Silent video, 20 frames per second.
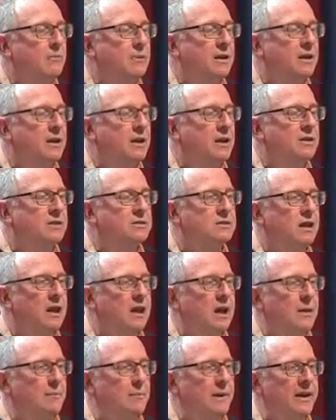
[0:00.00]
because
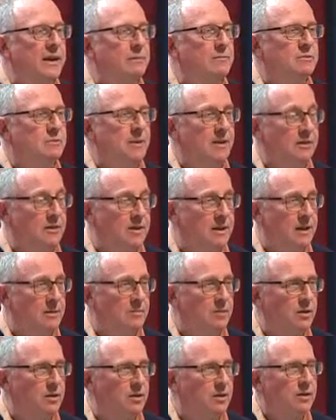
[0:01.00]
my name is Matthew
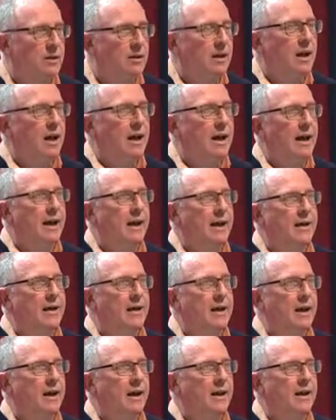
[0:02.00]
Campbell and
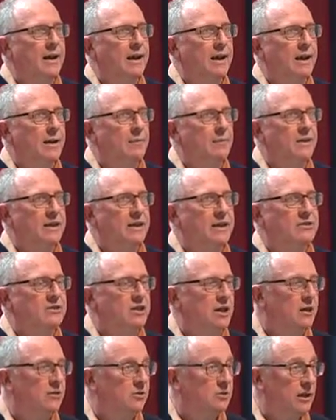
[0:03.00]
I am the
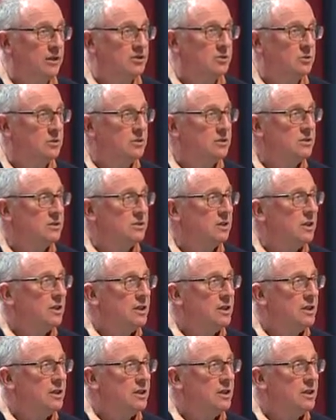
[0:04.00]
Chair of Graduates